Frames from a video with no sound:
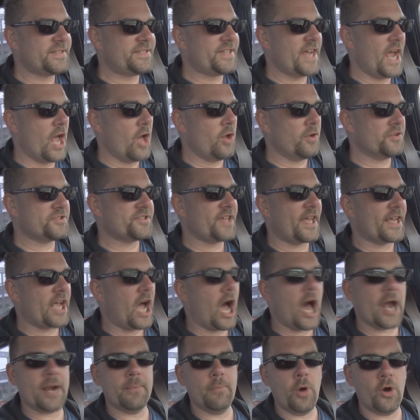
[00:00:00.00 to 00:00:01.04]
tells like
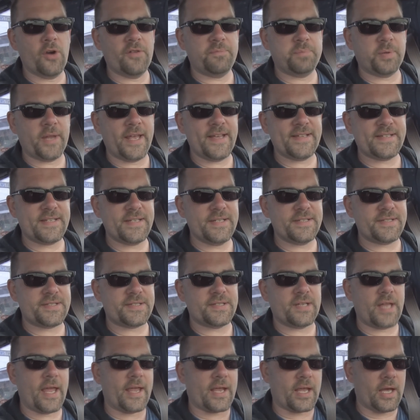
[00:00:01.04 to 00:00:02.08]
automotive
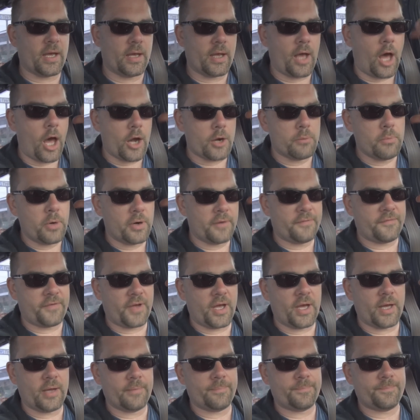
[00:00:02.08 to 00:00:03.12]
places, like automotive
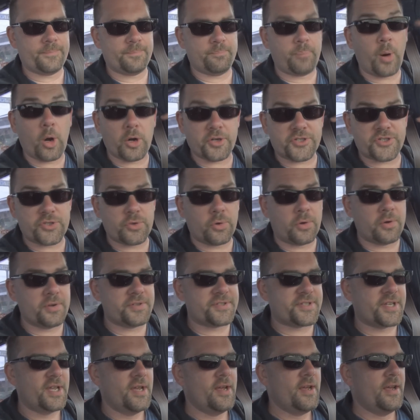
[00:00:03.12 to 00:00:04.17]
parts
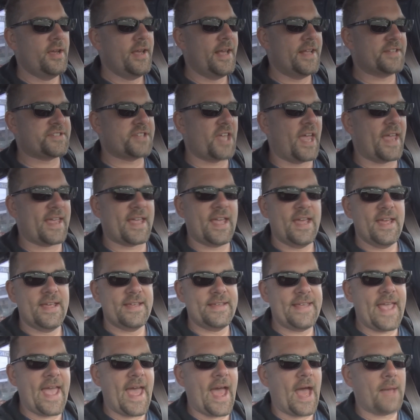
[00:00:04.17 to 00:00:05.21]
stores, it's like,
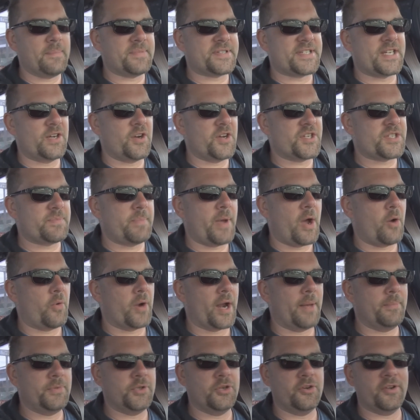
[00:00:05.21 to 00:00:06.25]
yeah, I'm serious about
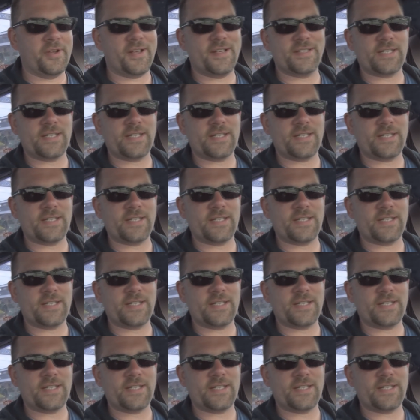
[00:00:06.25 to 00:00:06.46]
what I'm doing.